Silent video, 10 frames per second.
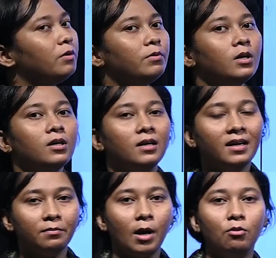ever
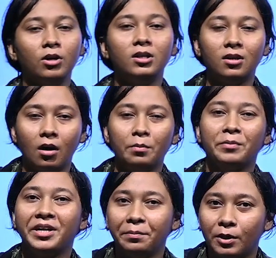heard about a term
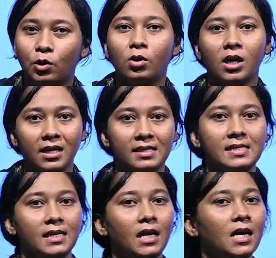
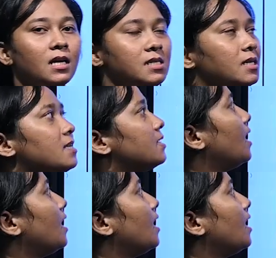cryptocurrency? Just